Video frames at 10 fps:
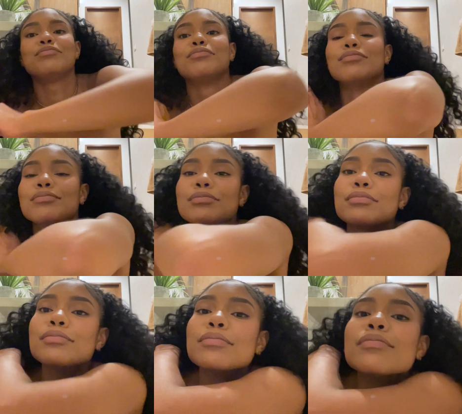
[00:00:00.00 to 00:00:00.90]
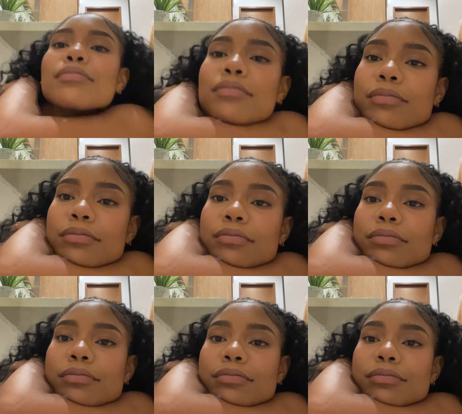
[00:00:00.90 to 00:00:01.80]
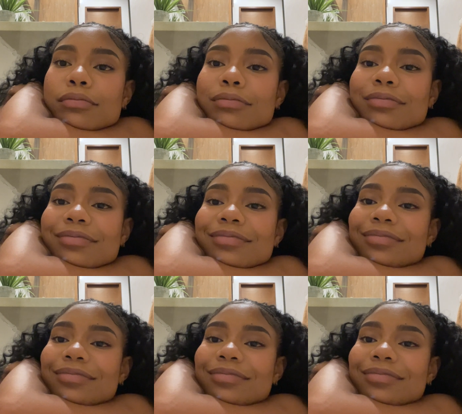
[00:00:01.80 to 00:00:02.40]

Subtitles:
(silence)